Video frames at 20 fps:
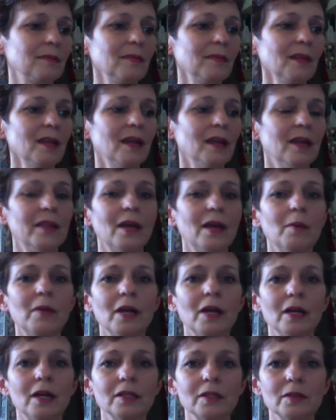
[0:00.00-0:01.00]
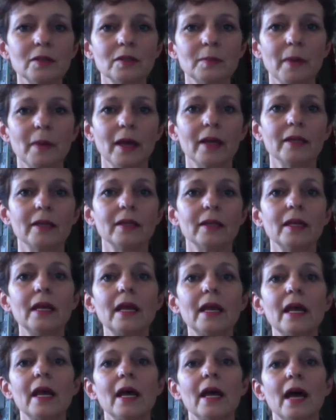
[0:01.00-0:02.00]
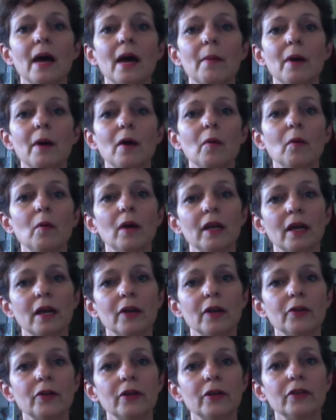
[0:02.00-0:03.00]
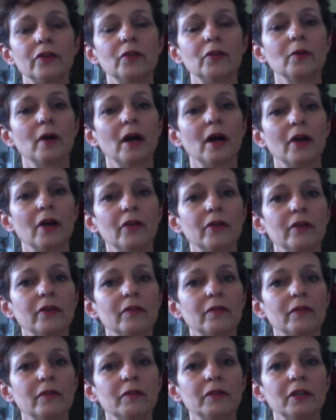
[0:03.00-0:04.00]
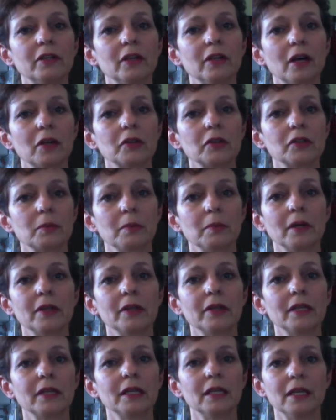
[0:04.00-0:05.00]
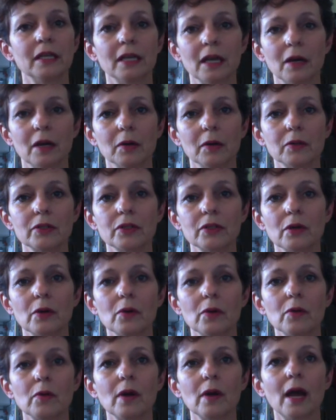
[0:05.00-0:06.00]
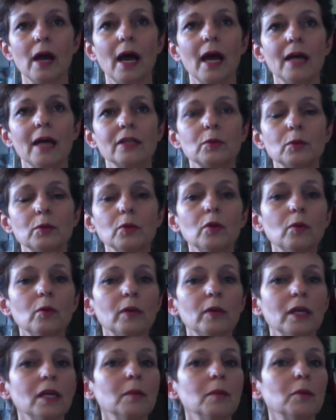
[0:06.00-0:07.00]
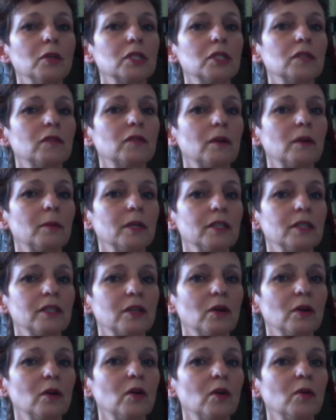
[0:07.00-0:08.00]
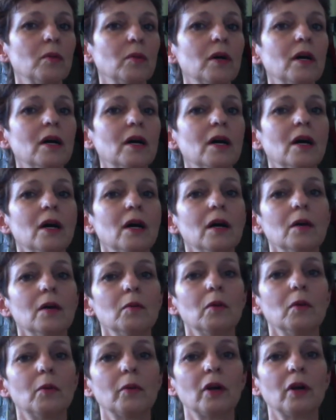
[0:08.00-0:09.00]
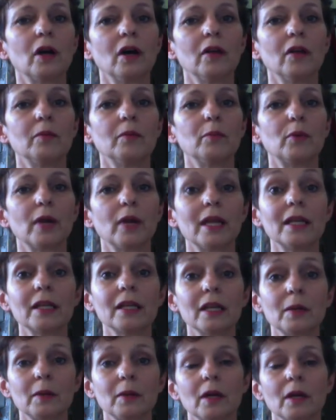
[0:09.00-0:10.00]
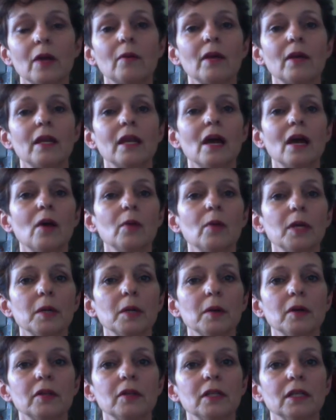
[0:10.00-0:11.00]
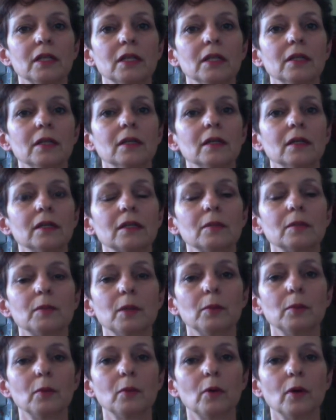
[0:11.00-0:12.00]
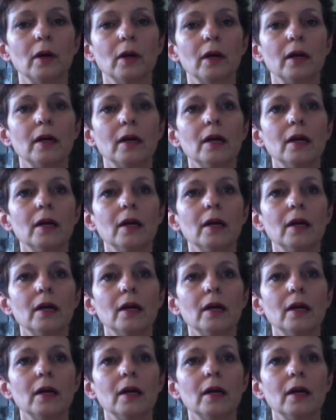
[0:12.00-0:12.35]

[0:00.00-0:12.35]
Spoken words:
And then we also spend about $100 to $150 a month eating out. So as a rule, we eat most of our meals at home. When we're on break like we are right now, we go out to eat a little bit more.